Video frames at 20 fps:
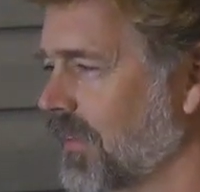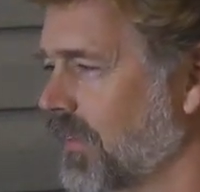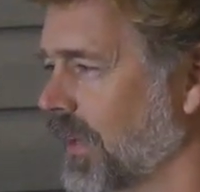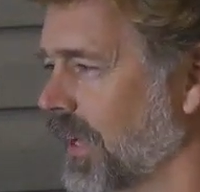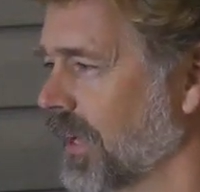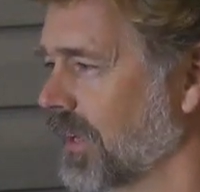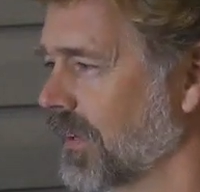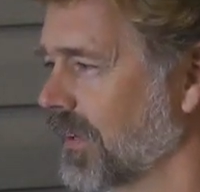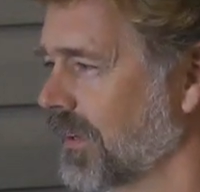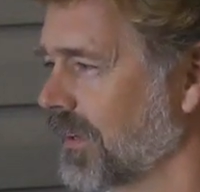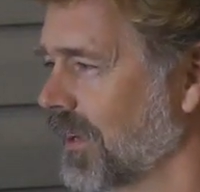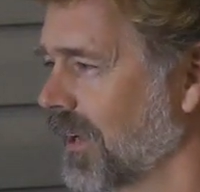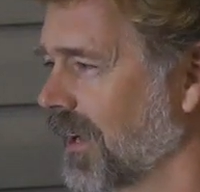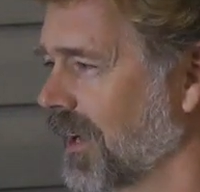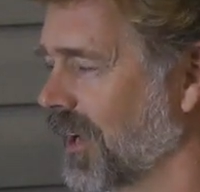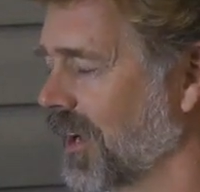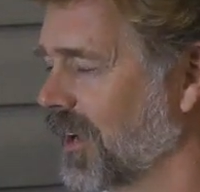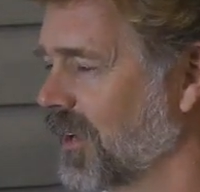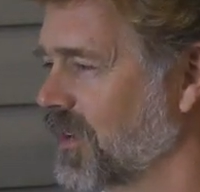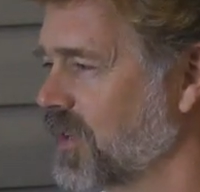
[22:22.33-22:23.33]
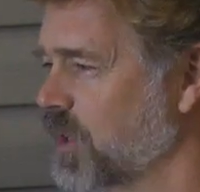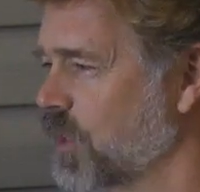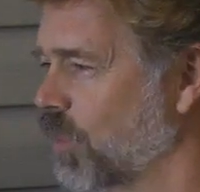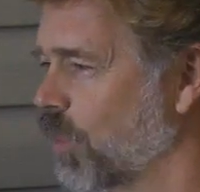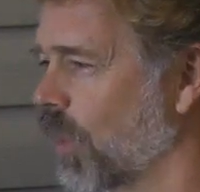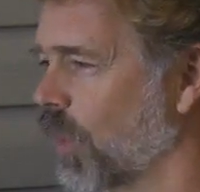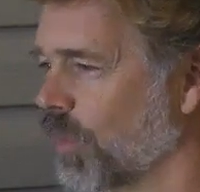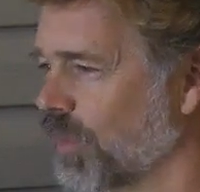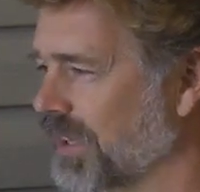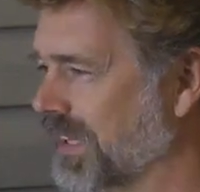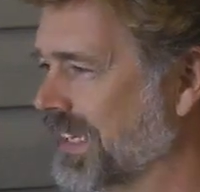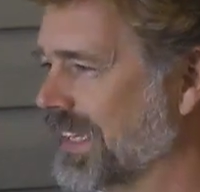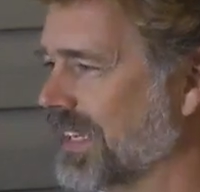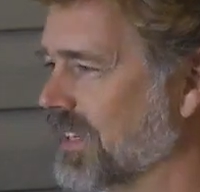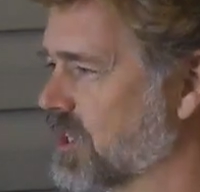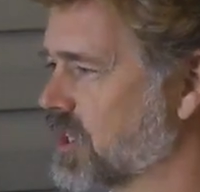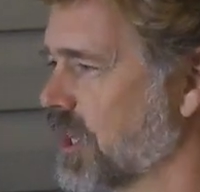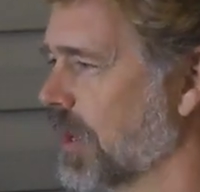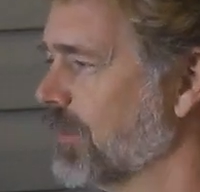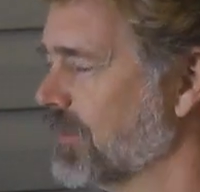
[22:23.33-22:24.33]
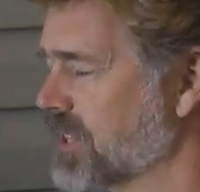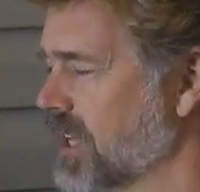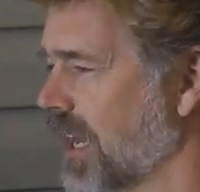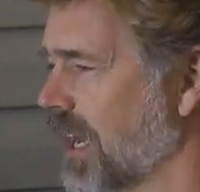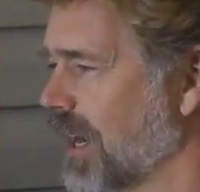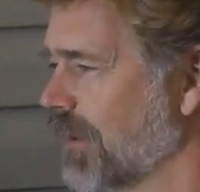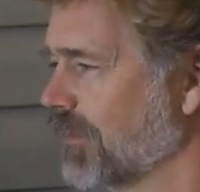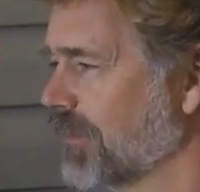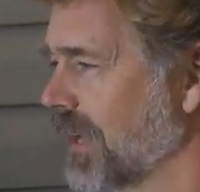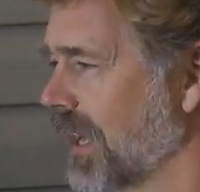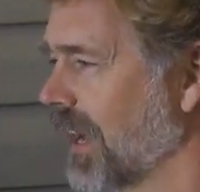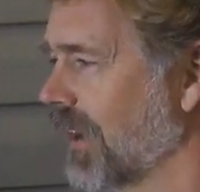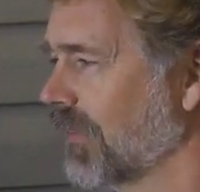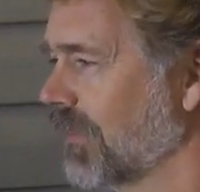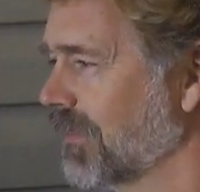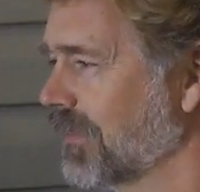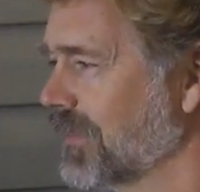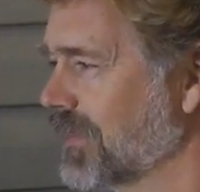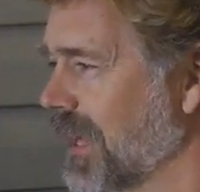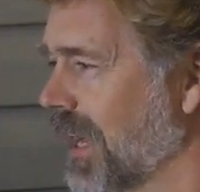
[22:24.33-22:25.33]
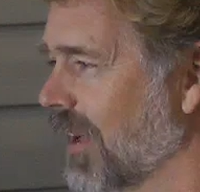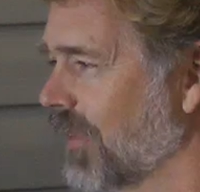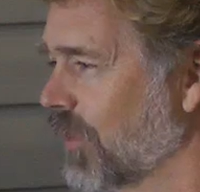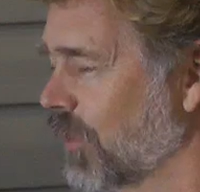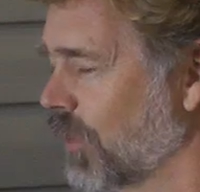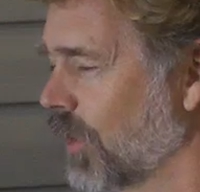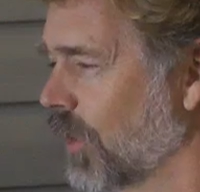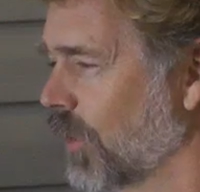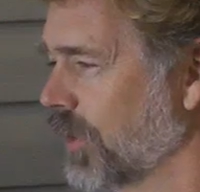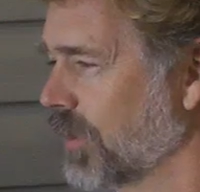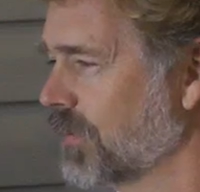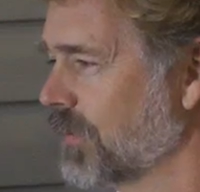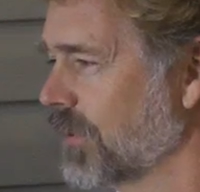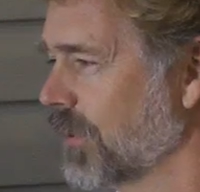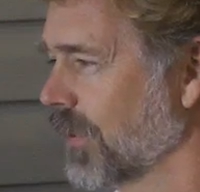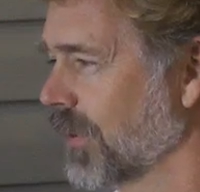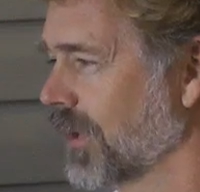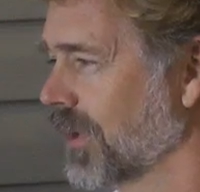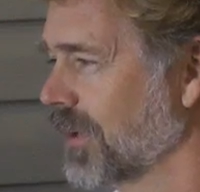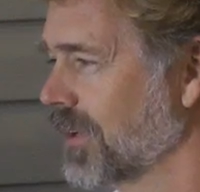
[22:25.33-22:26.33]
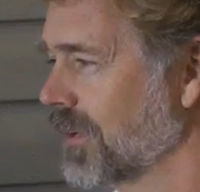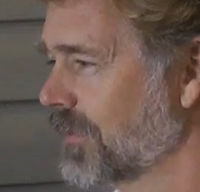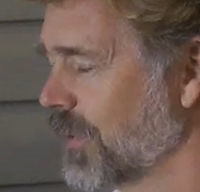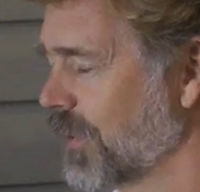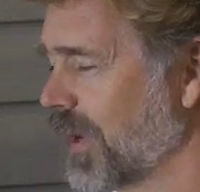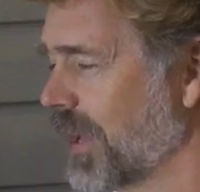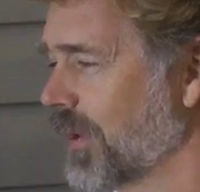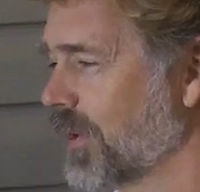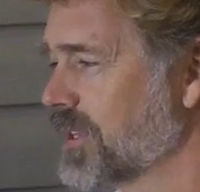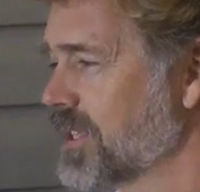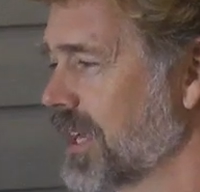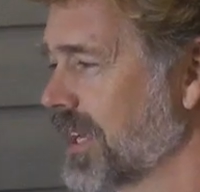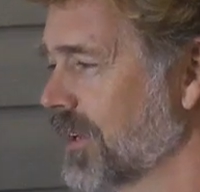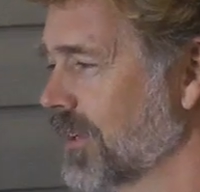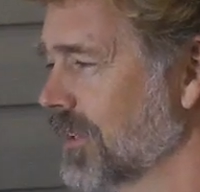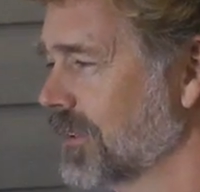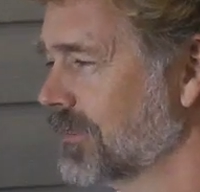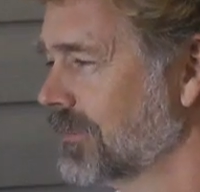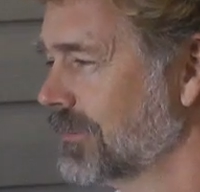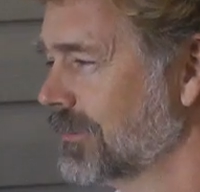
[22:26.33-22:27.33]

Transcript: that you won't need sometime down the road if you're an entertainer.